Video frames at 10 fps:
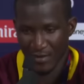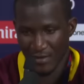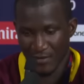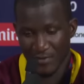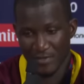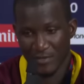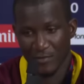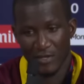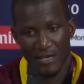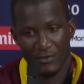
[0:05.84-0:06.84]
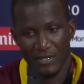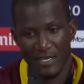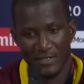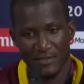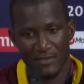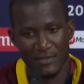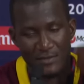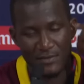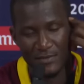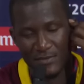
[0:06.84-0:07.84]
Well, first of all, I would like to
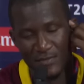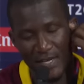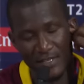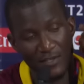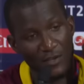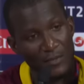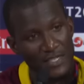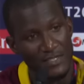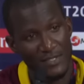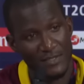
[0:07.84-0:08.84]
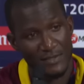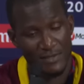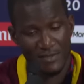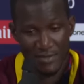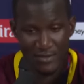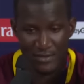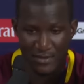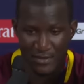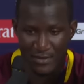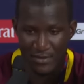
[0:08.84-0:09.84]
thank the Almighty,
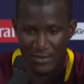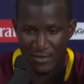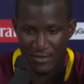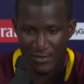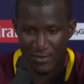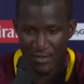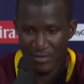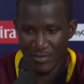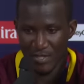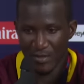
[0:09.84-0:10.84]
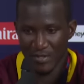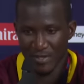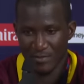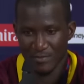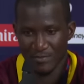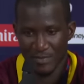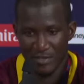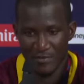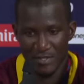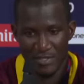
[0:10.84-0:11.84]
you know, because without him, none
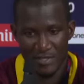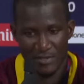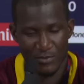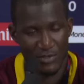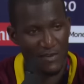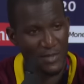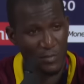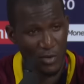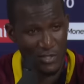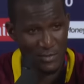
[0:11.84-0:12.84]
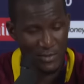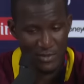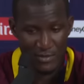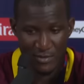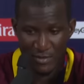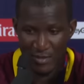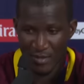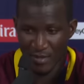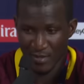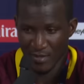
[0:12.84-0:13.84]
of this would have been possible.
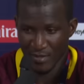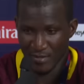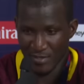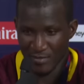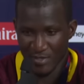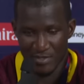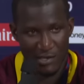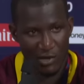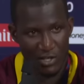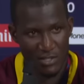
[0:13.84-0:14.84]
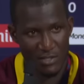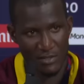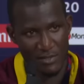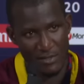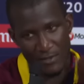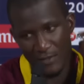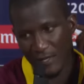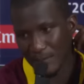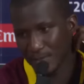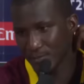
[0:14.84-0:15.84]
This means a lot, you
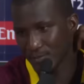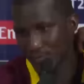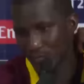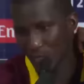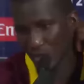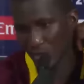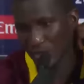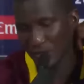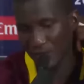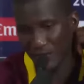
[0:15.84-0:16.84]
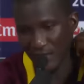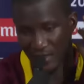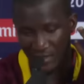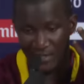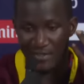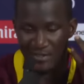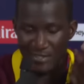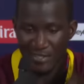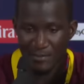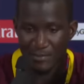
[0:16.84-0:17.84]
know, not only for us as a
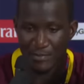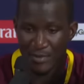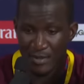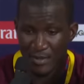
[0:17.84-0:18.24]
team,